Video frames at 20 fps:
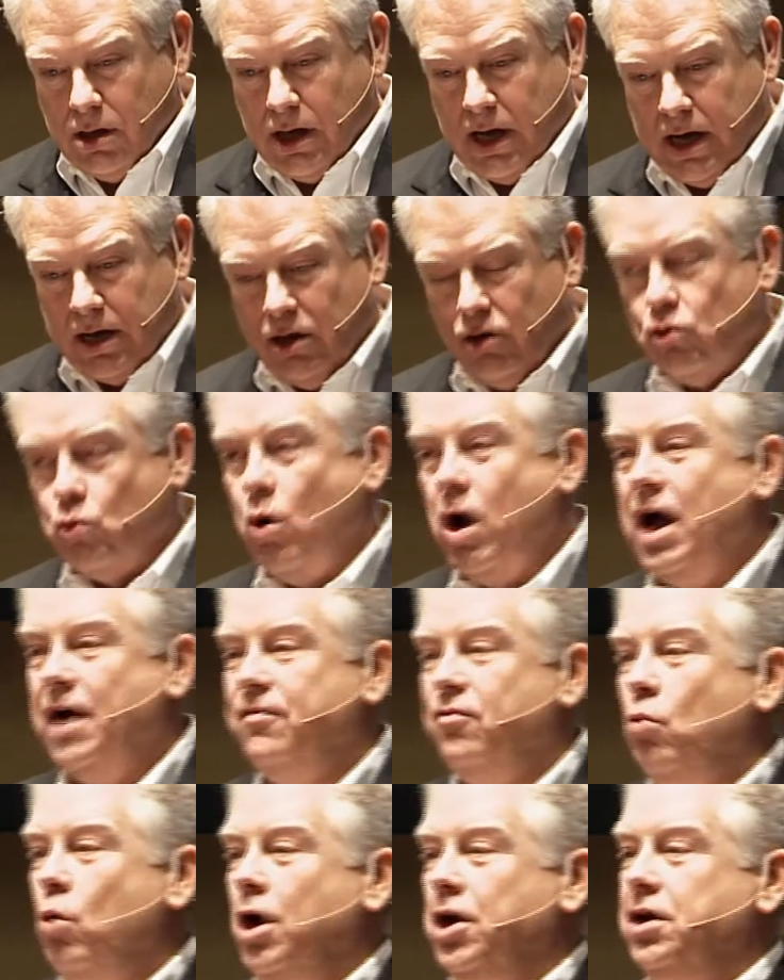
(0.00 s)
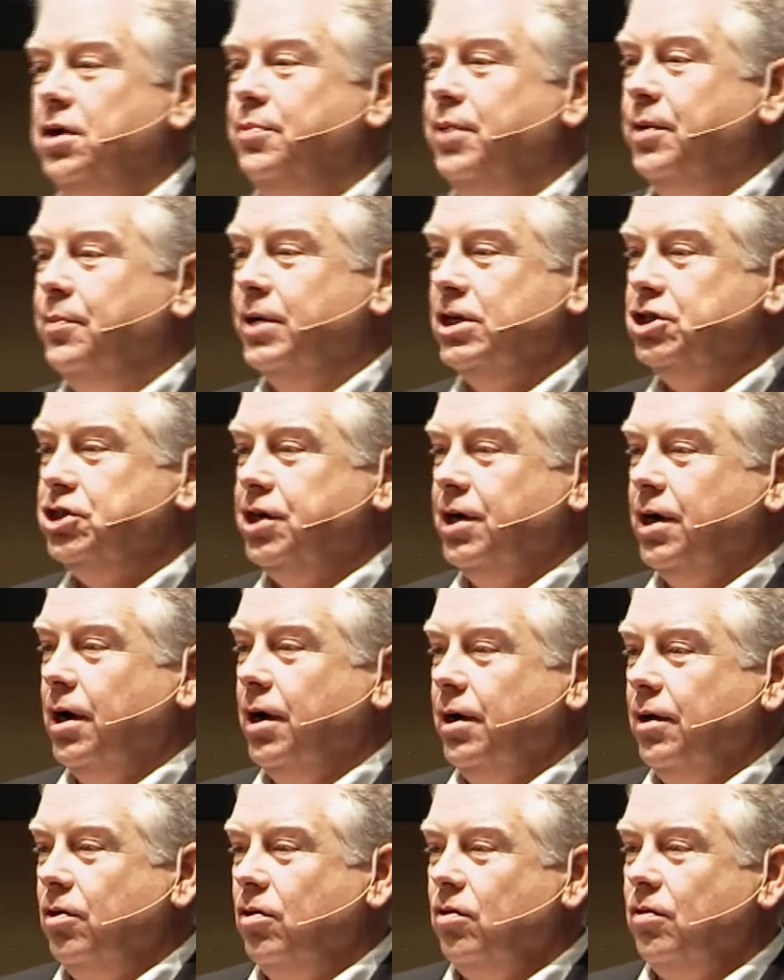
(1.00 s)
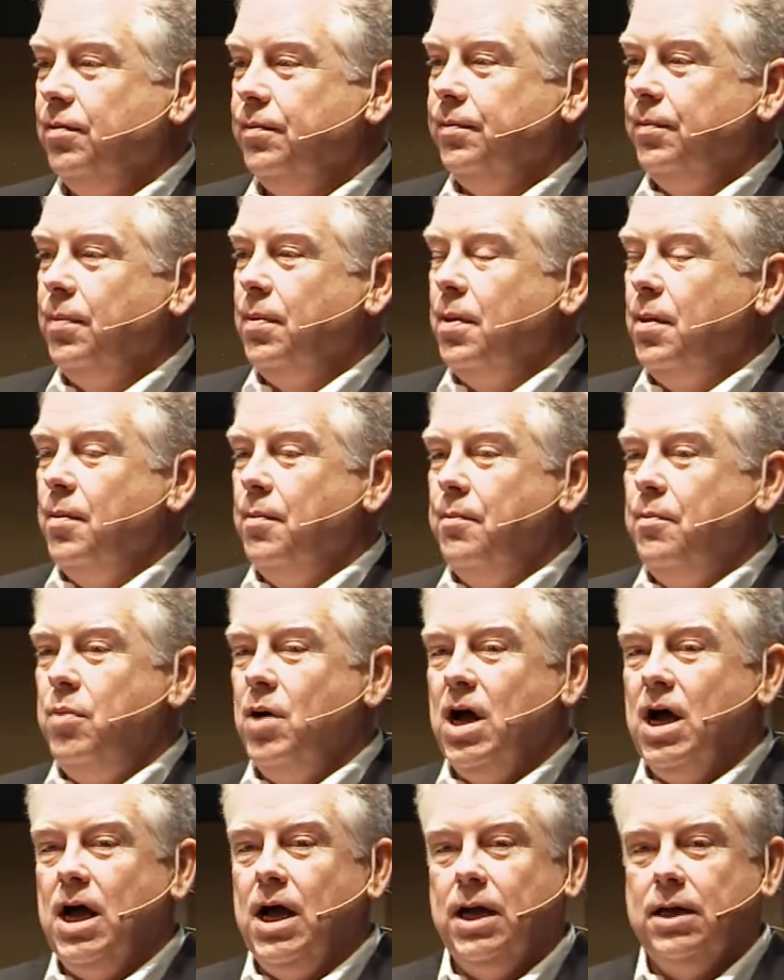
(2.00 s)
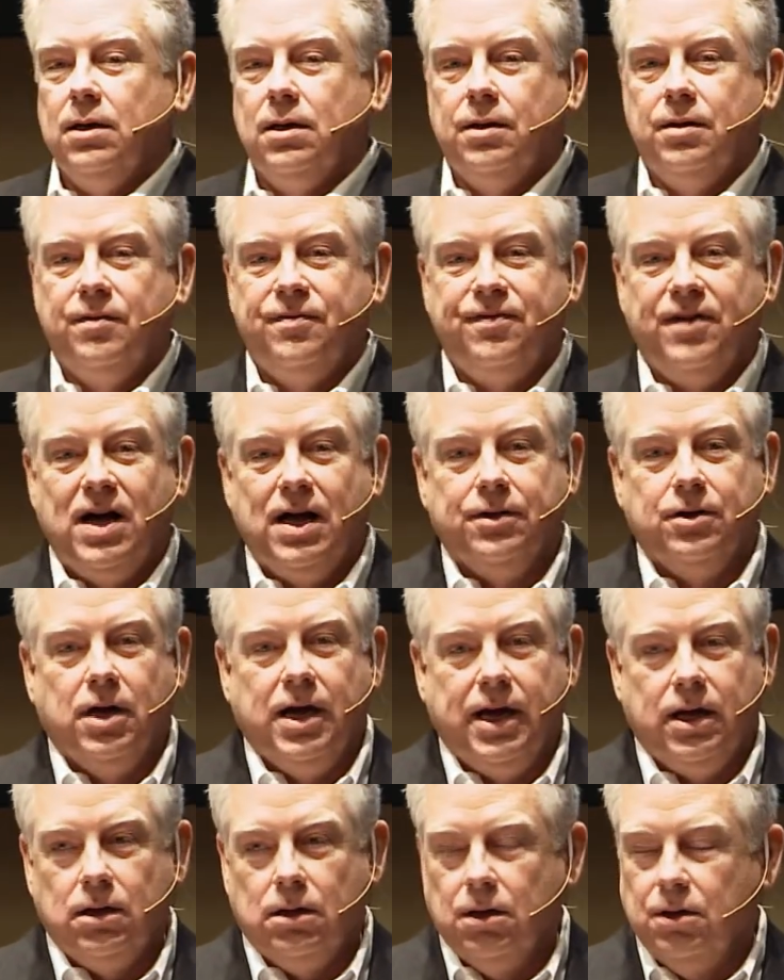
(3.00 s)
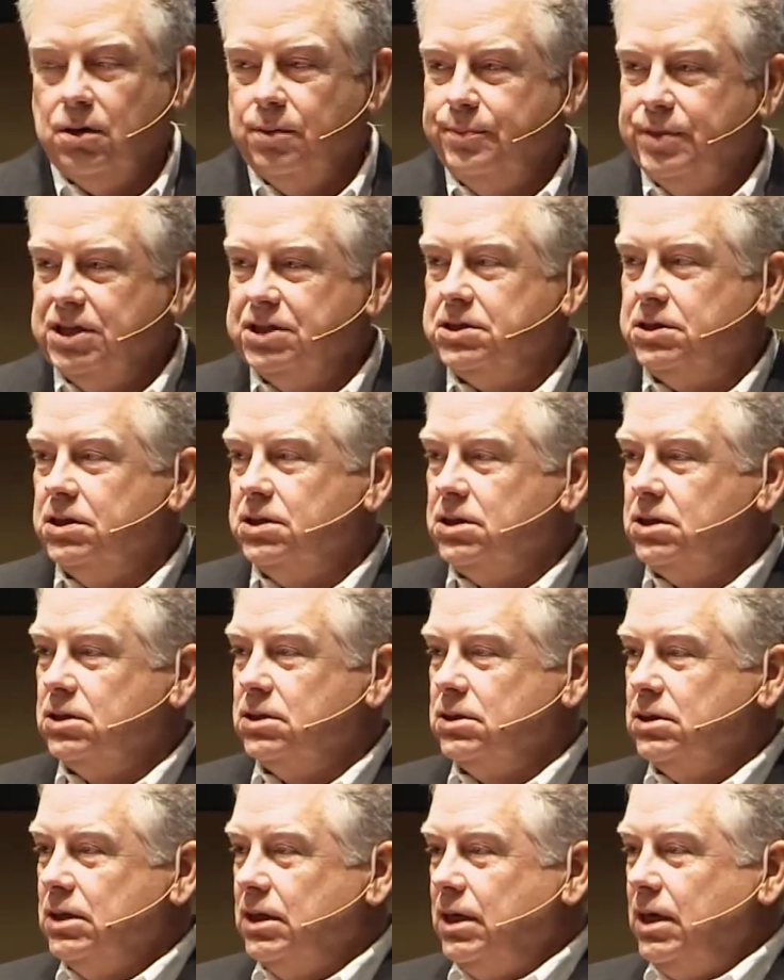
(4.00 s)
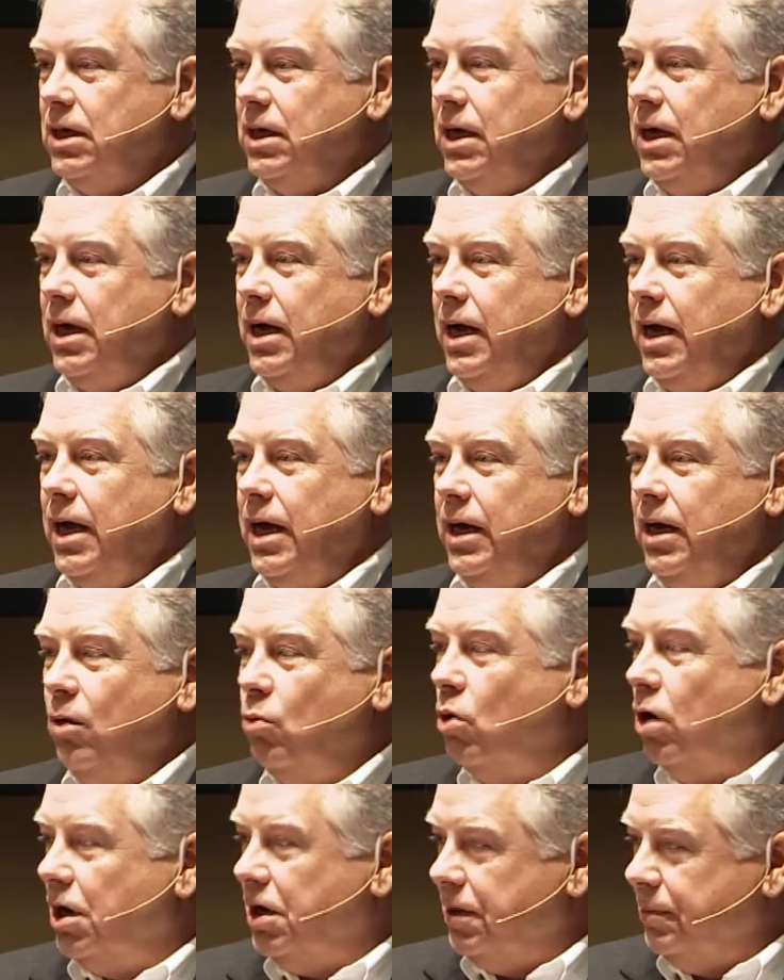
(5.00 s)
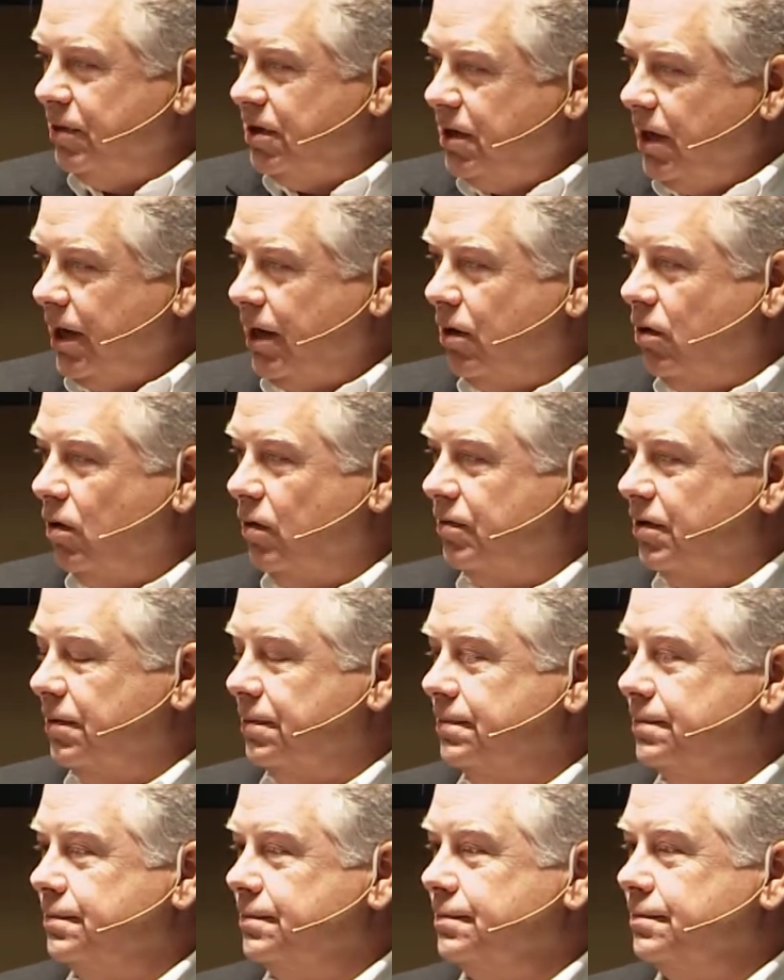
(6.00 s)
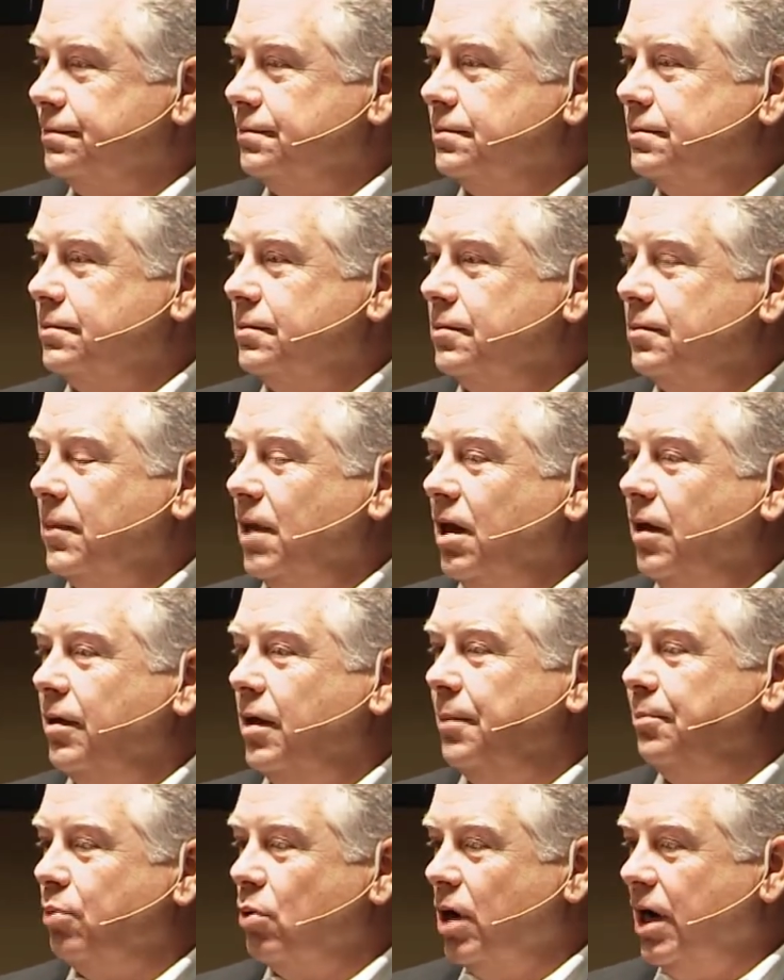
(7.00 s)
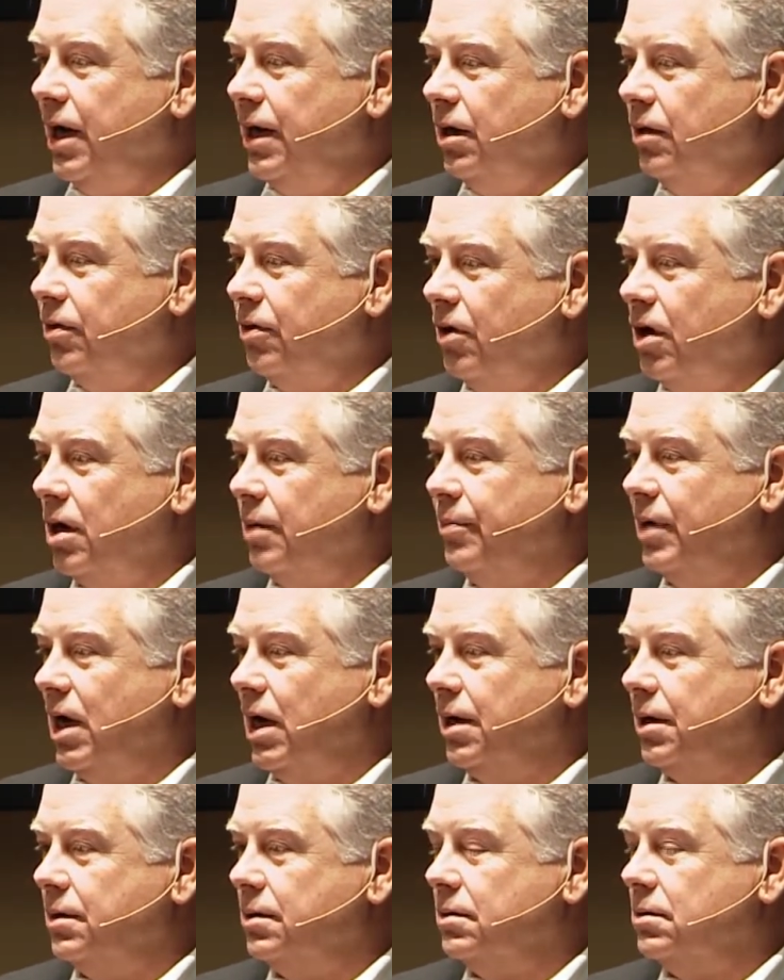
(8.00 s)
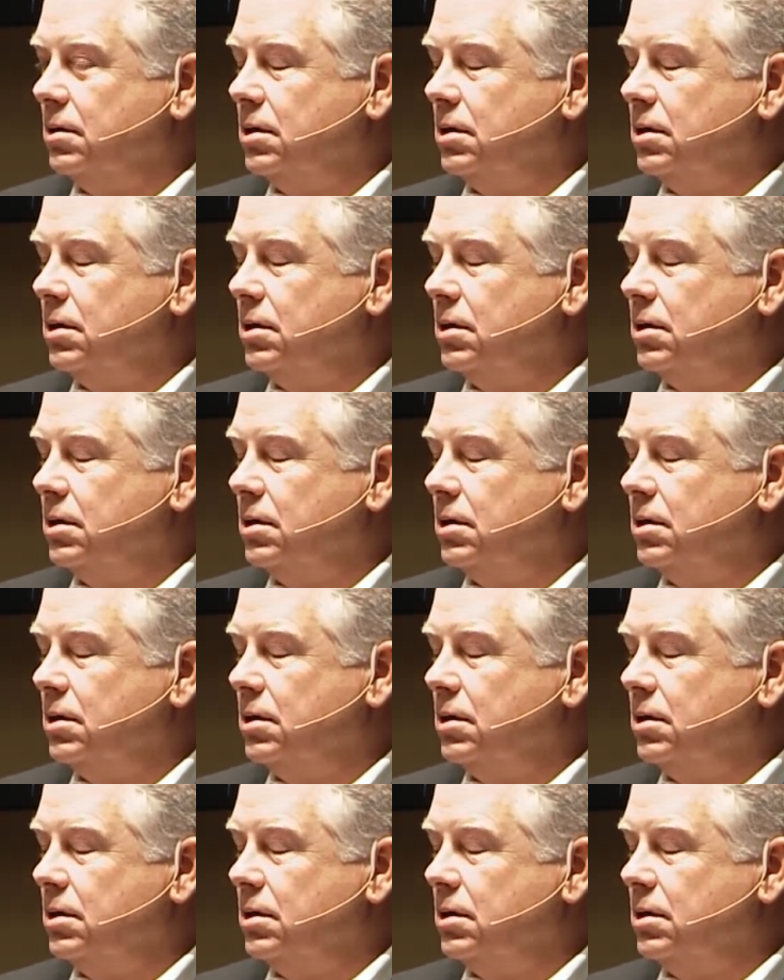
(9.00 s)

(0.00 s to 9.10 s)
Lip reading: and his wife wanted to be missionaries, but the father had a little business and he wanted him to take it over. They prayed and thought about it,